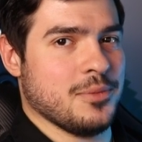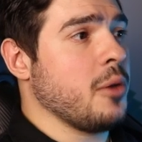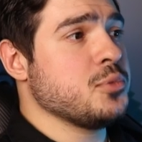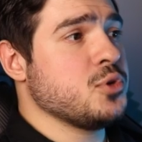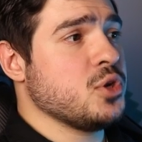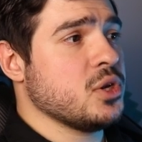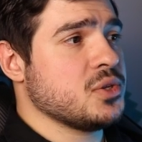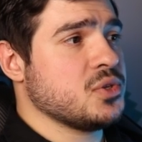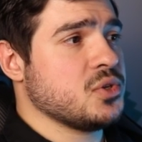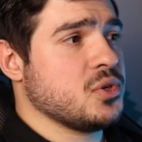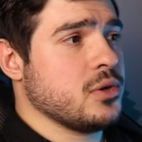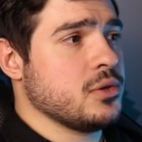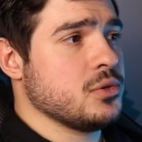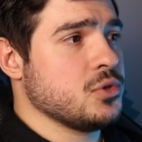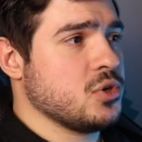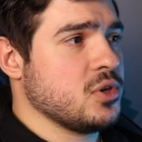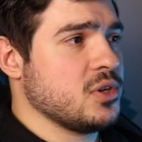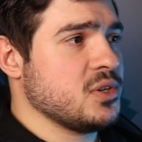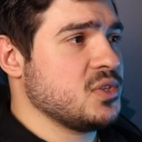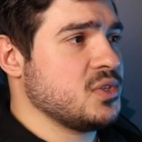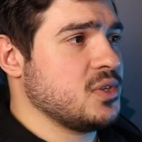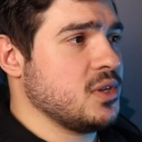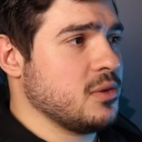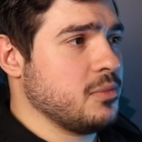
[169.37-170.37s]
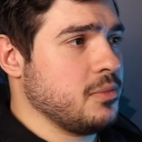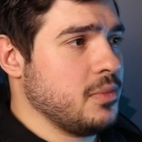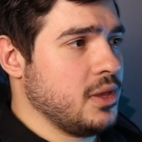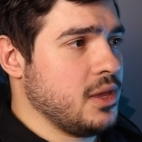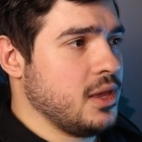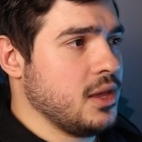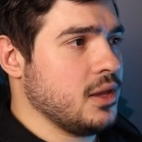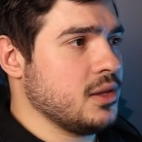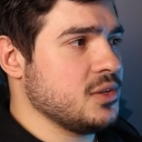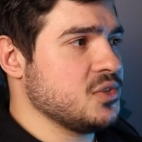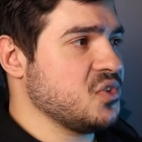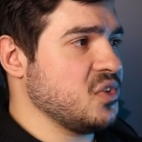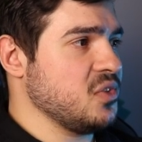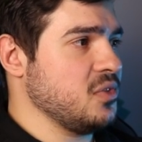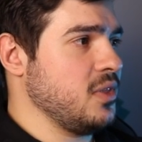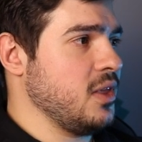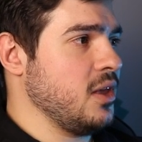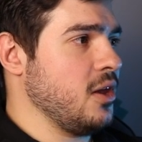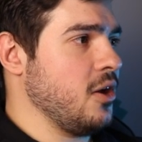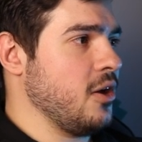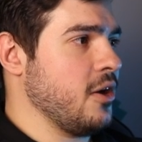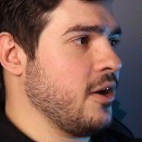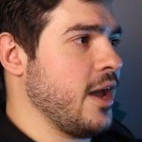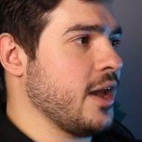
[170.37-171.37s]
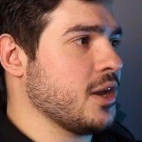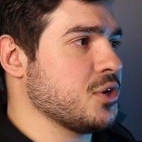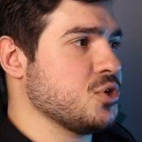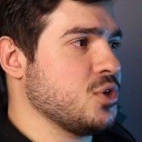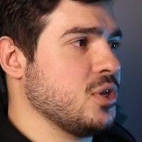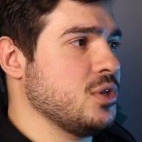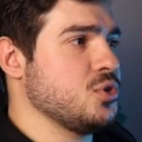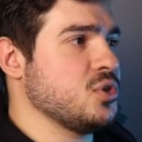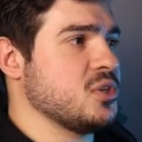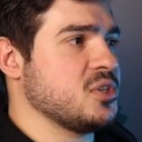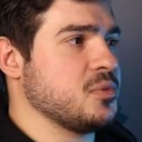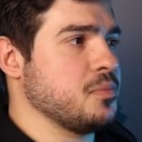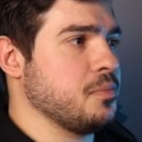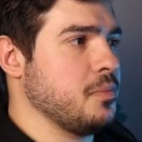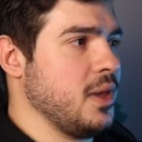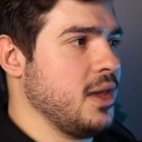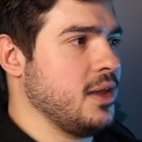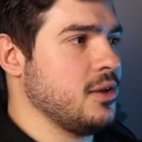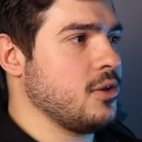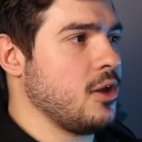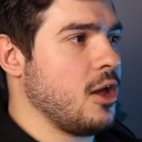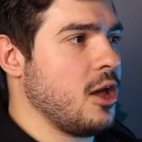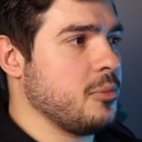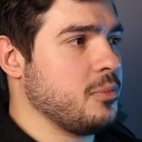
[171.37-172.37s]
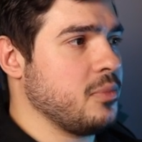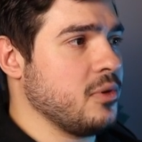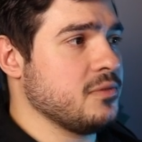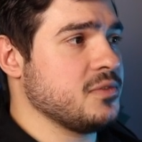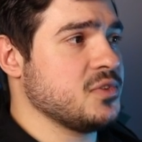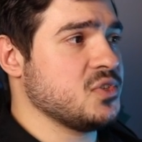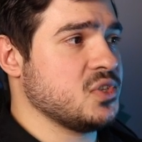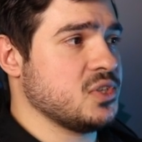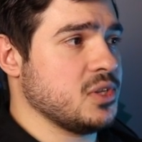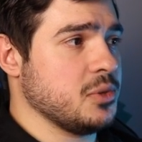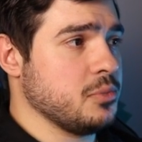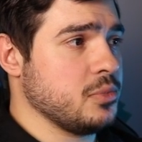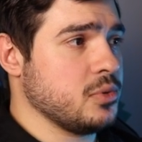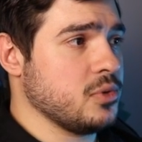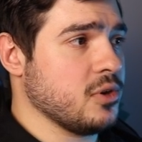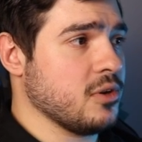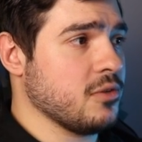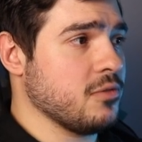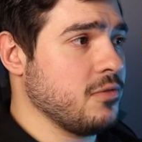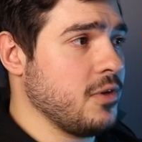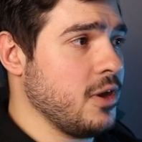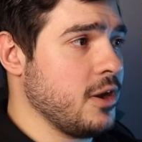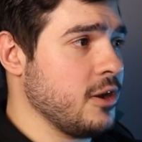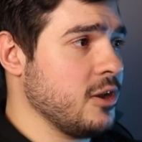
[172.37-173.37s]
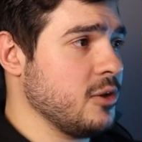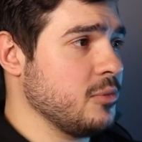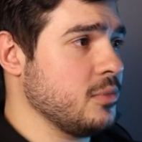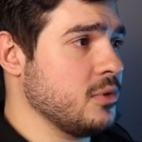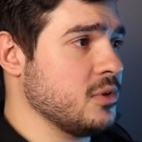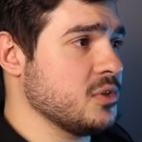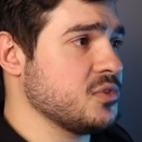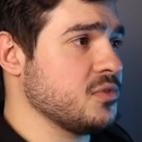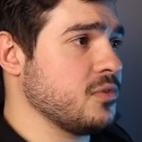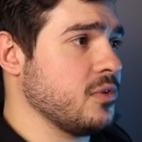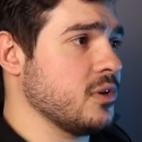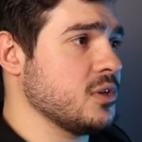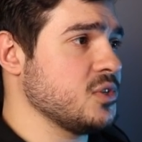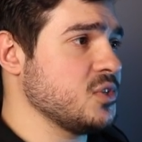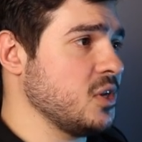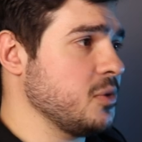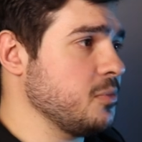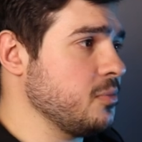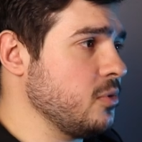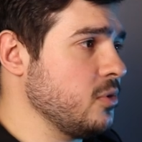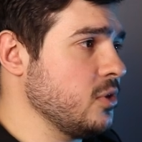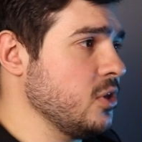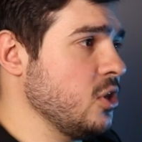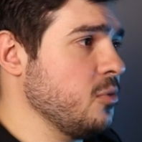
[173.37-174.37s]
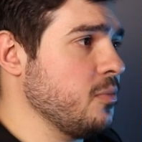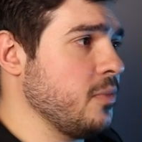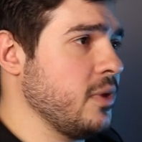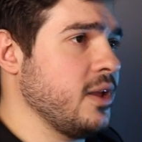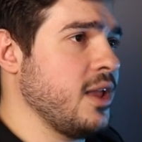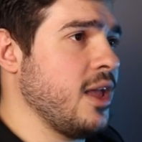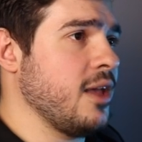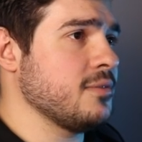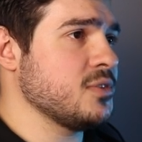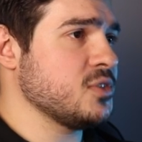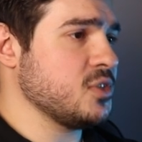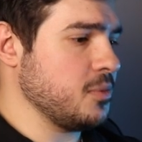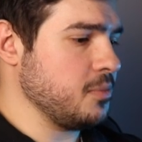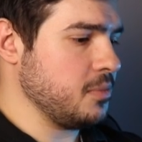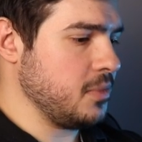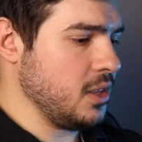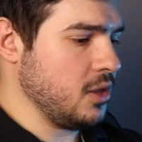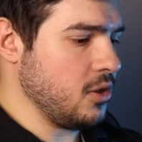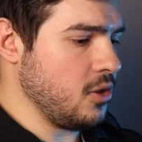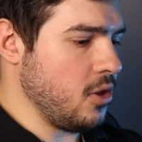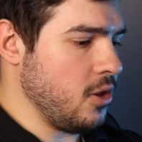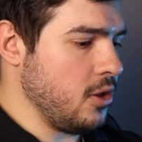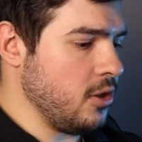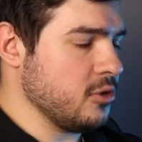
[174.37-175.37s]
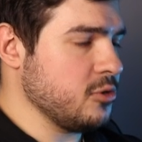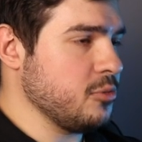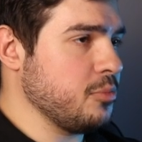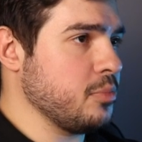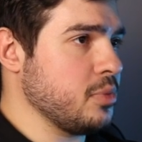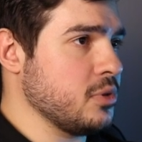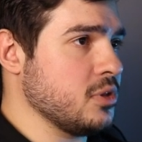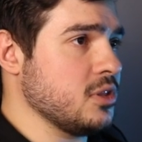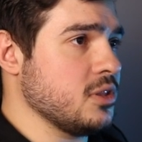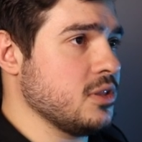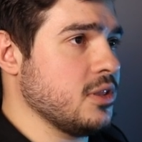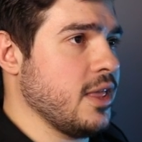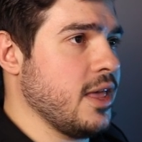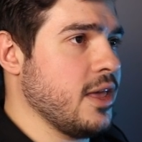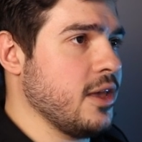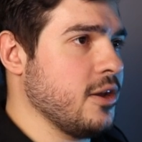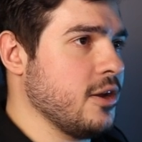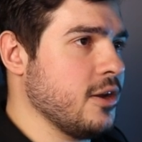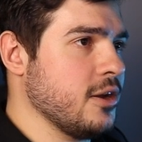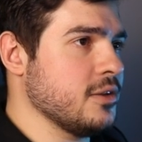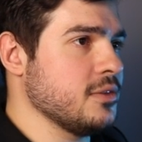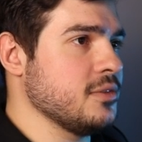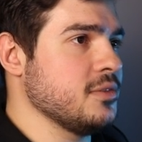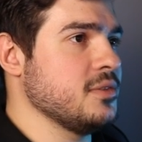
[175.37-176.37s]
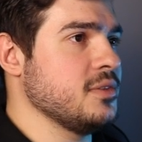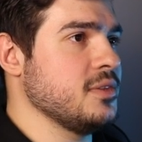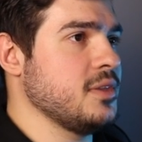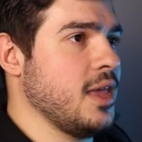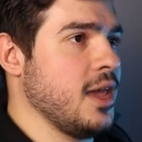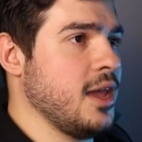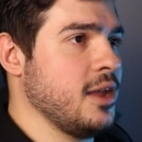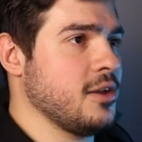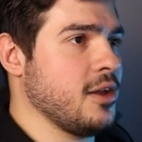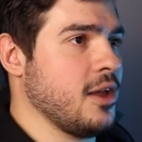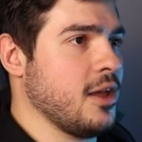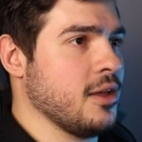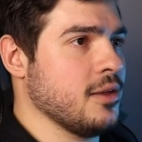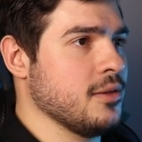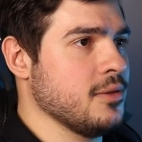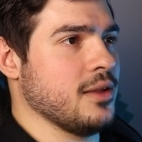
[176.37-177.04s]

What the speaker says: Objects are interesting because they are actually just made up of simpler variables. For example, you might have something called player data.